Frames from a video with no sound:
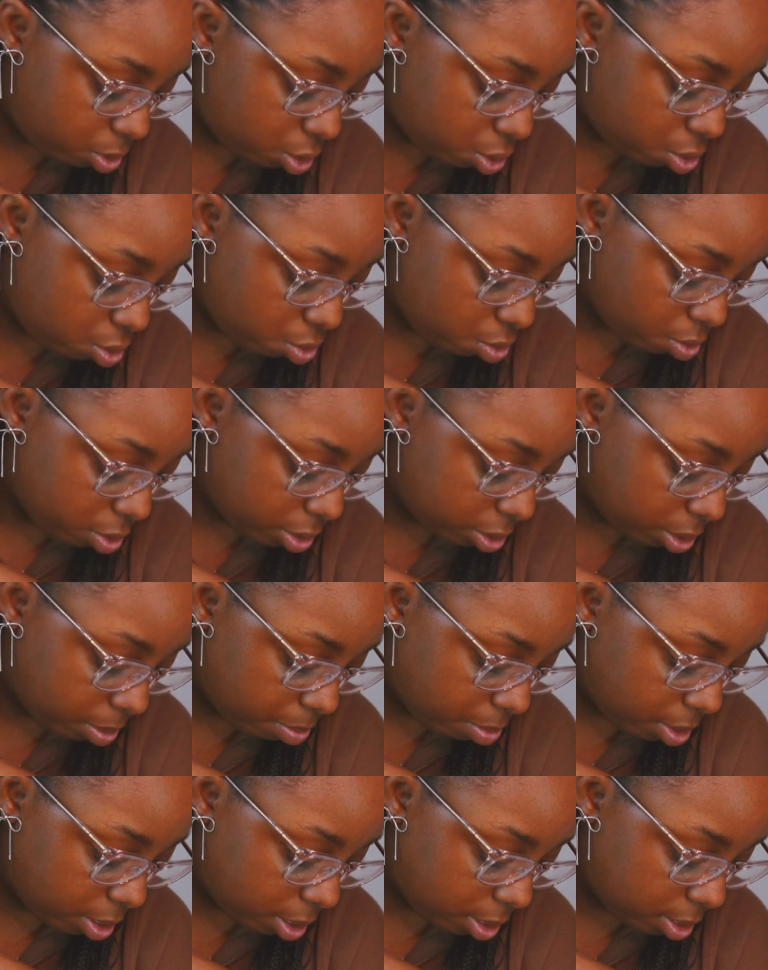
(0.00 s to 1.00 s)
2 or
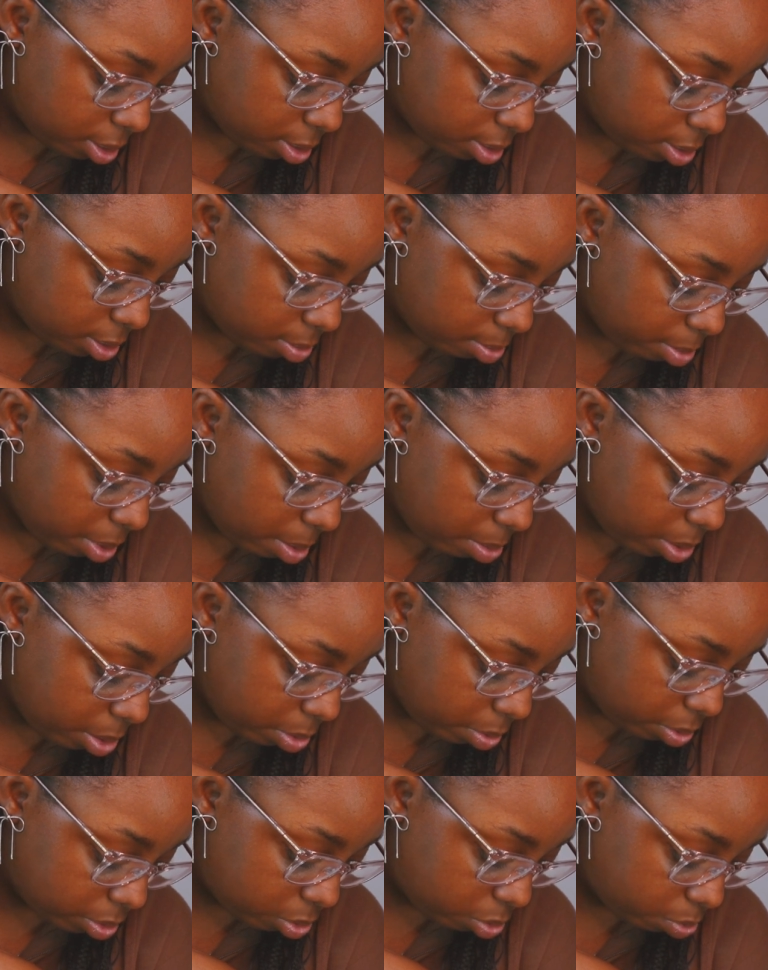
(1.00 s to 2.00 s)
something, maybe
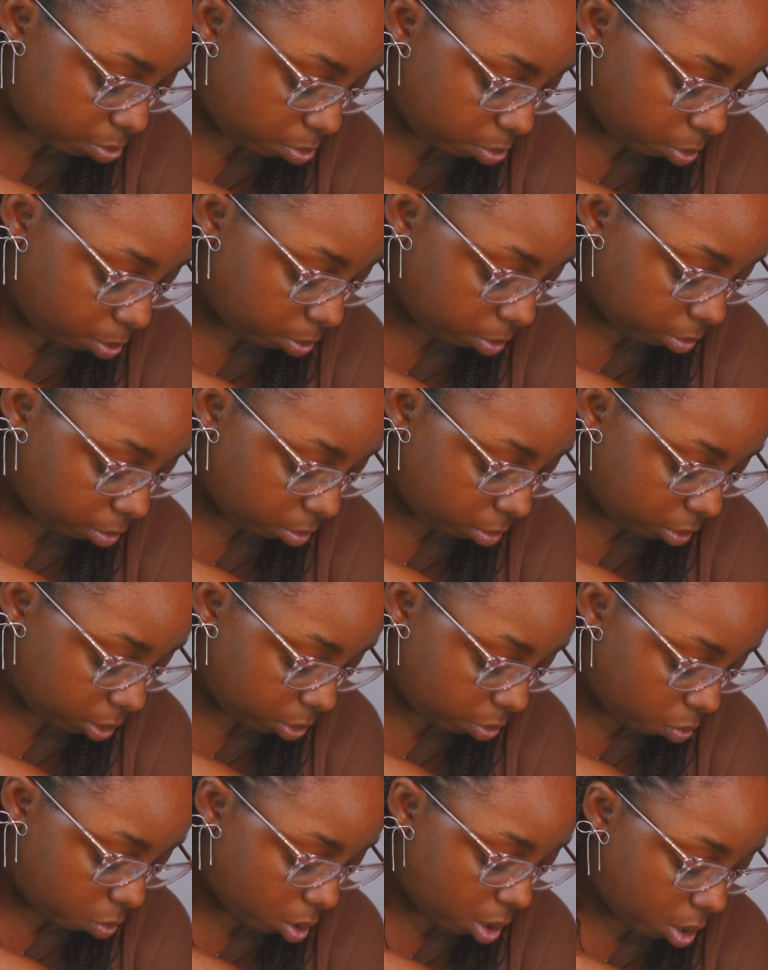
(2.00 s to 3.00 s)
it was
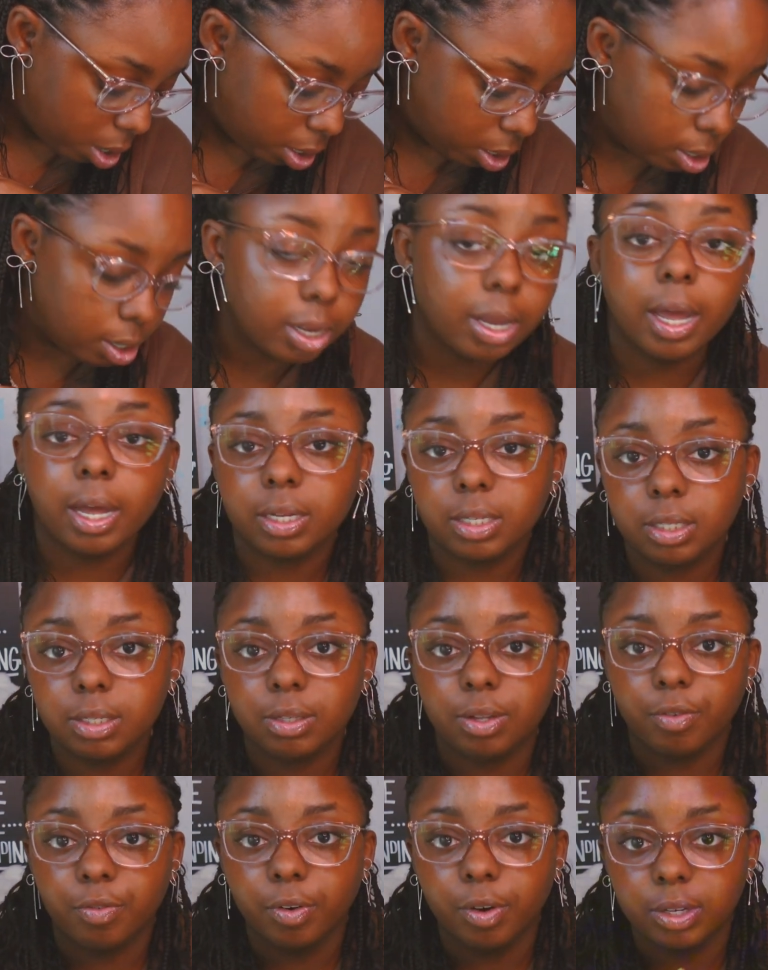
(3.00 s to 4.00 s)
1. Yes,
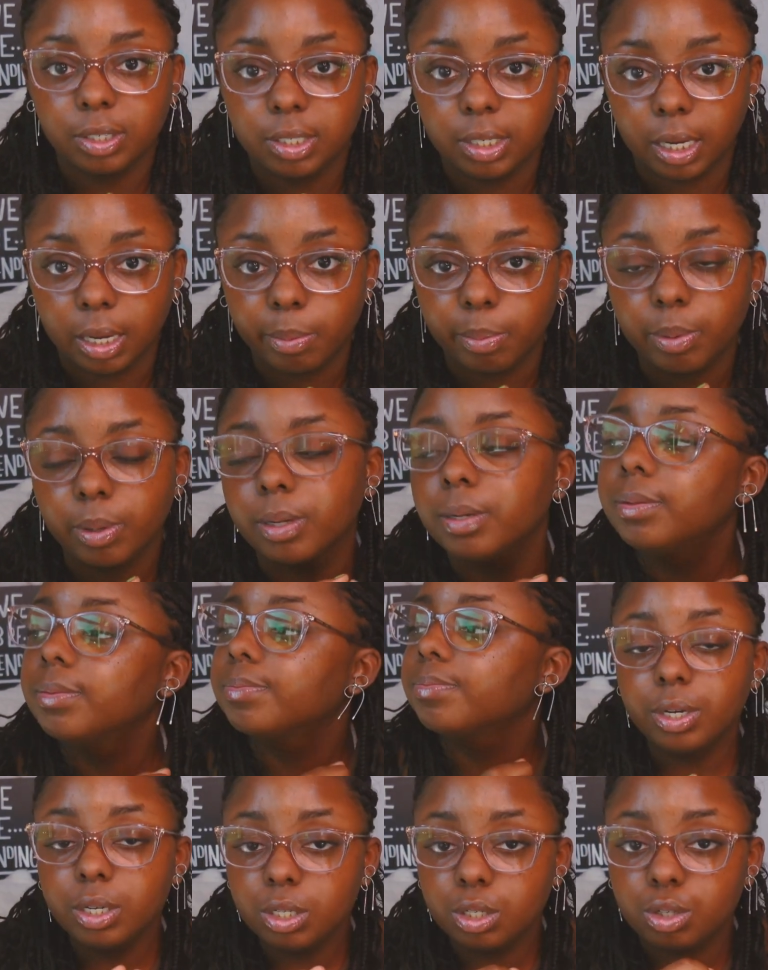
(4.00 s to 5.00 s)
the first tip.
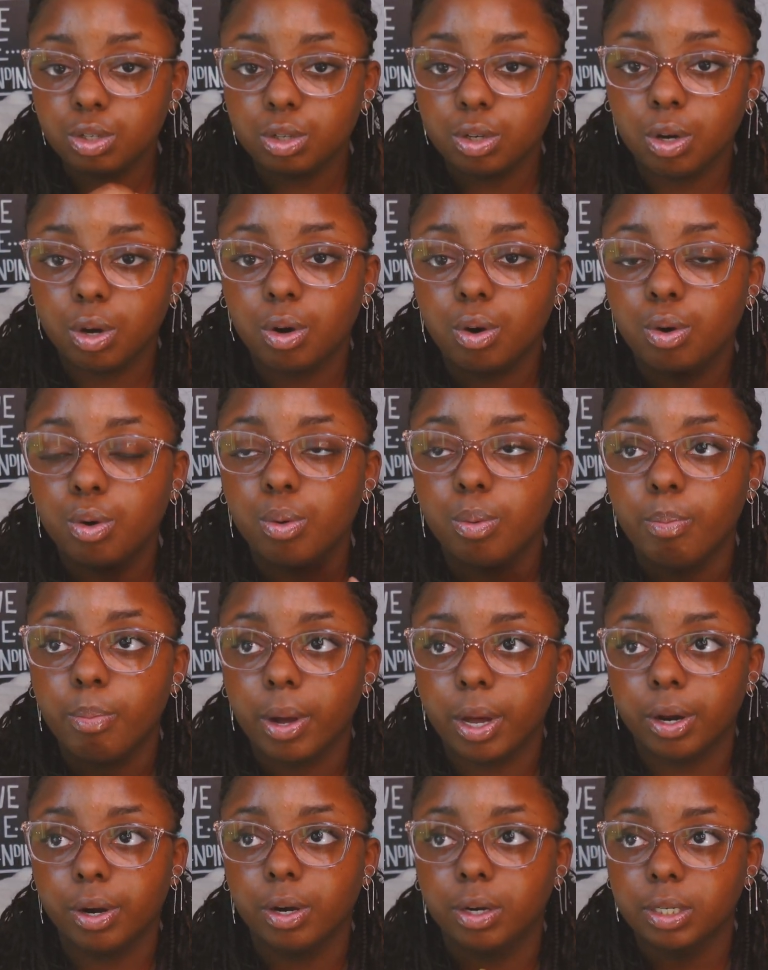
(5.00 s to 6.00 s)
There's no
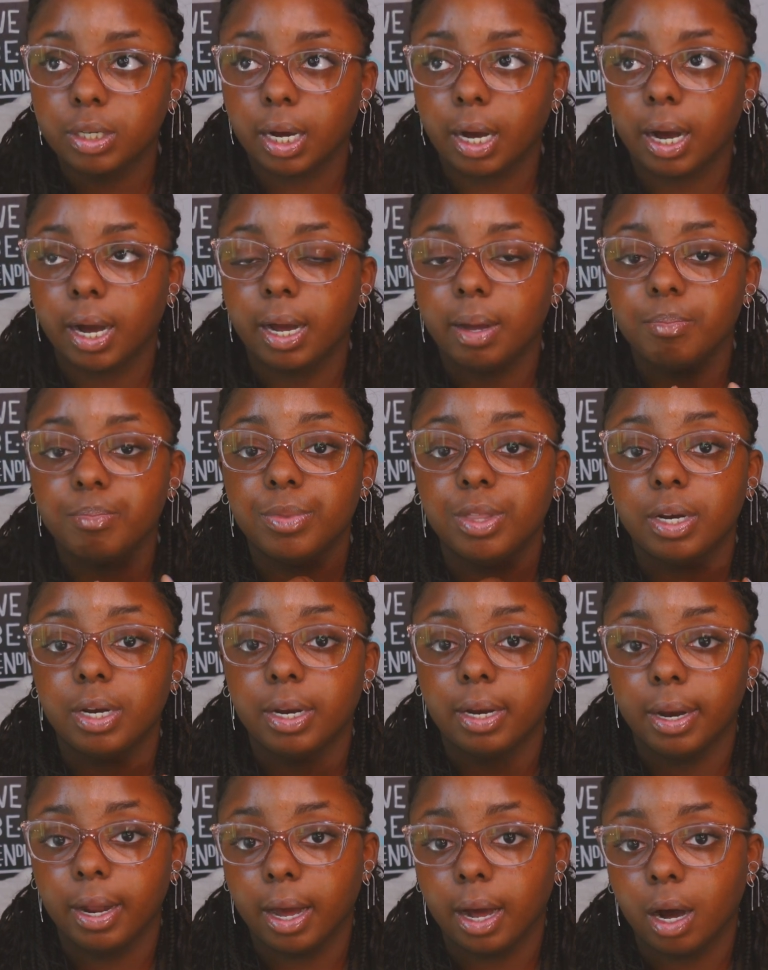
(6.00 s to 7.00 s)
better time than
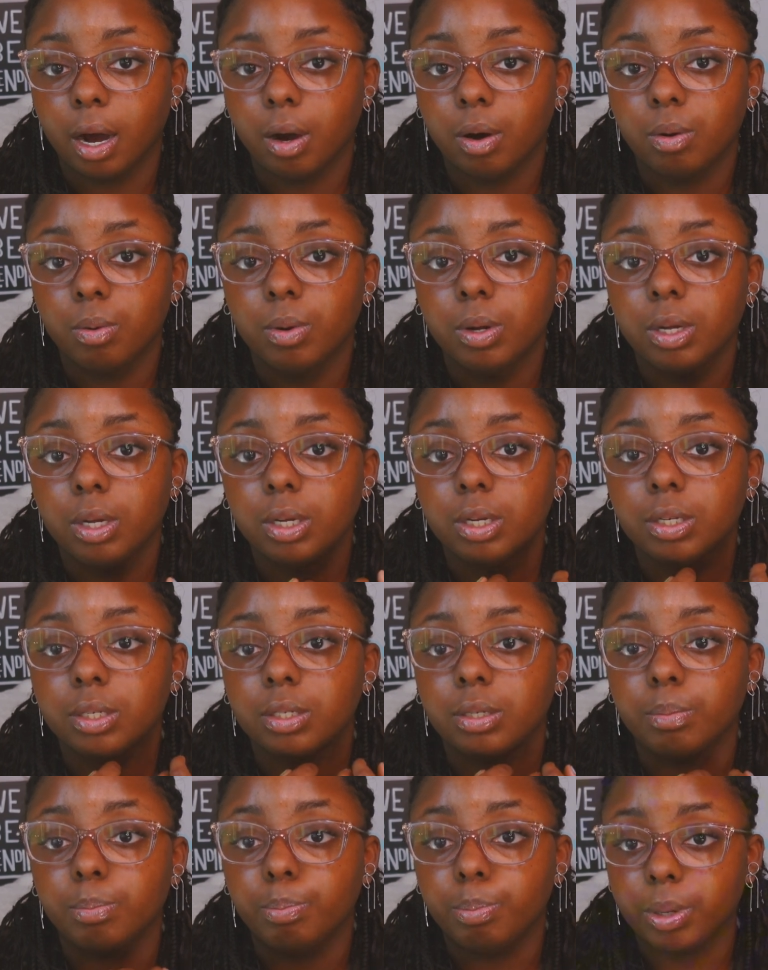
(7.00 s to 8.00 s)
now
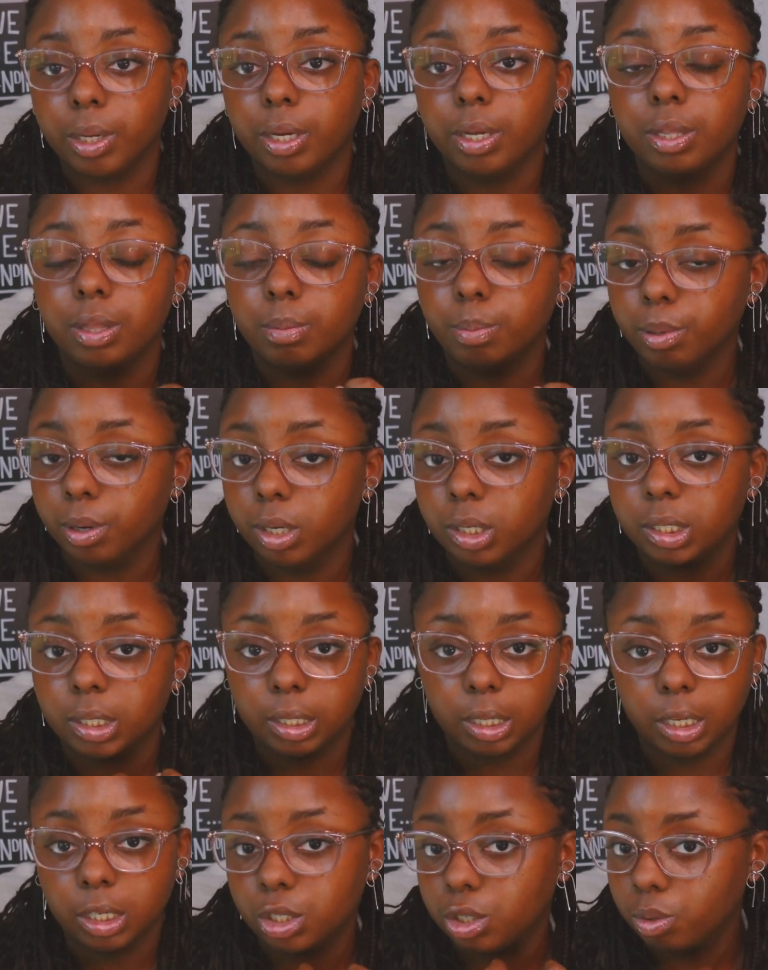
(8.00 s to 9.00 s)
to be the
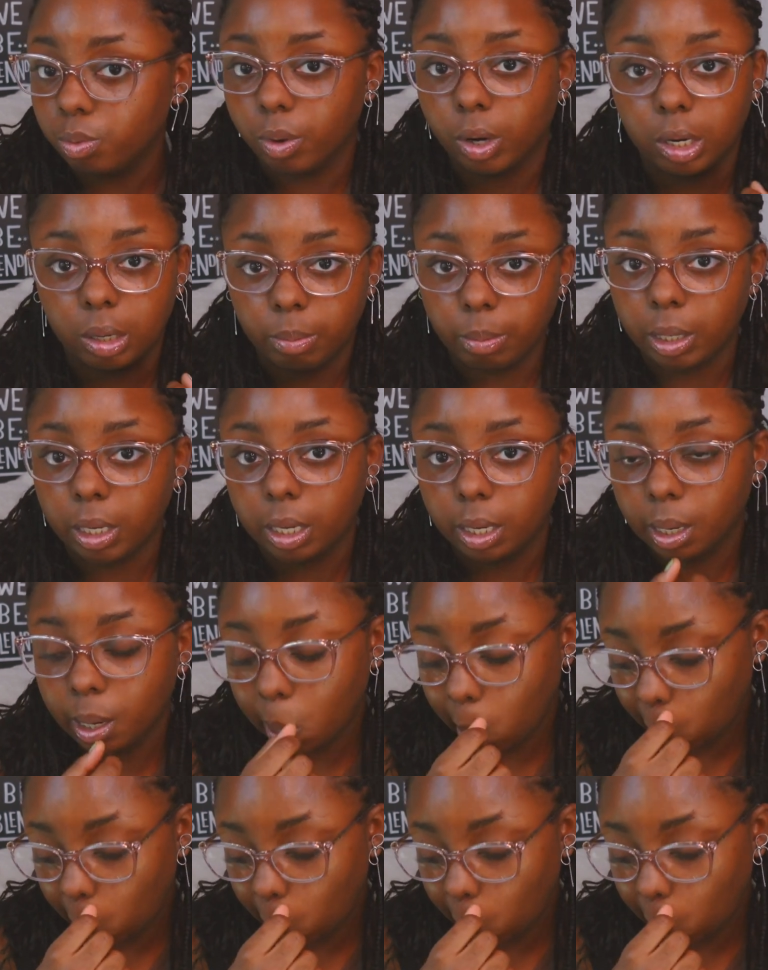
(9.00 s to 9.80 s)
person that you want to be.